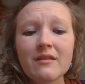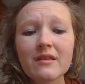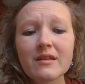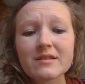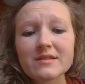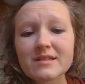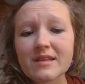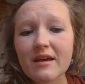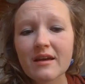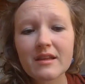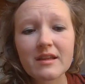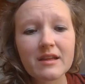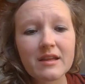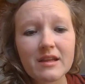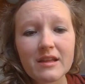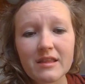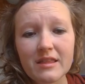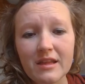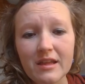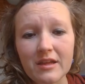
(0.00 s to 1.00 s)
That's not
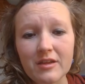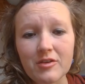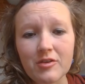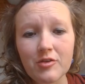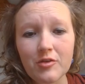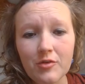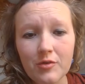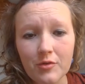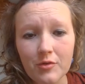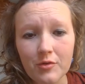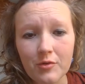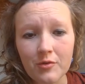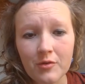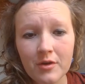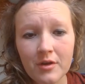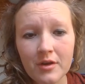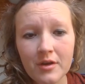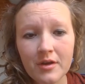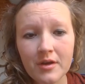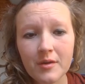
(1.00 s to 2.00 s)
anything new.
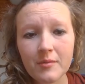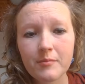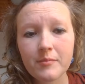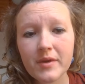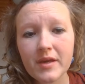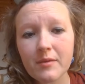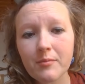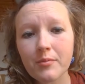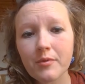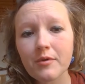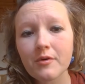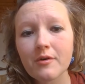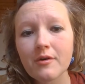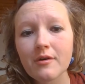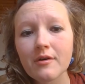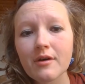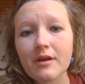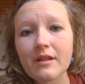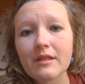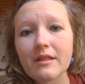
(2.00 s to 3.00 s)

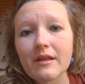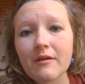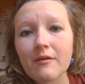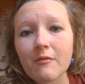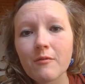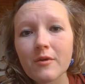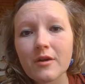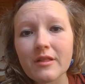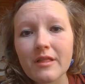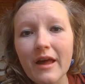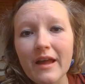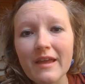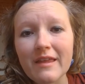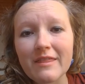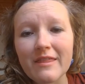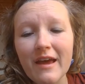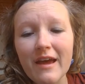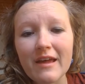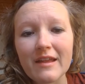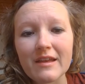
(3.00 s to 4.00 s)
People were like
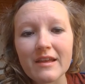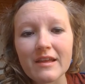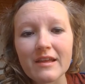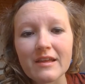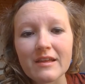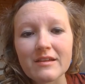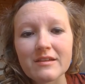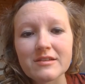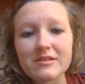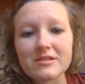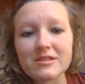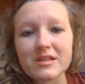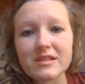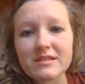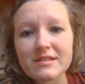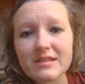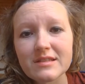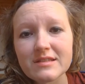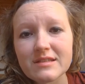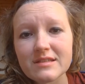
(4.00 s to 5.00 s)
that in
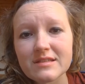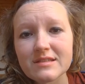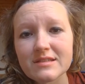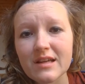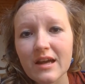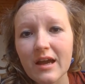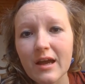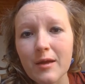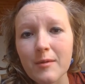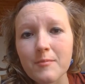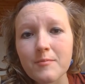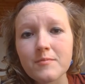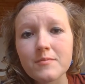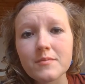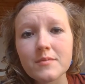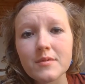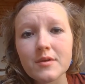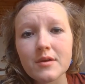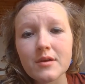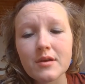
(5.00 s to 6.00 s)
Jesus'
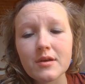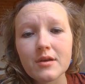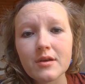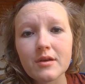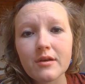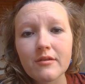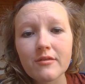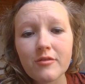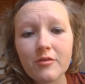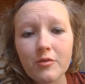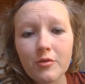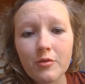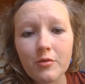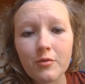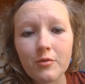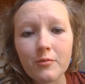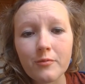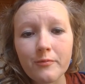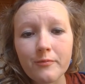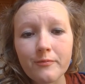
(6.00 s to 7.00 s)
time,
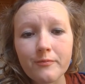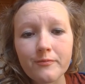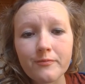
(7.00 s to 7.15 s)
too.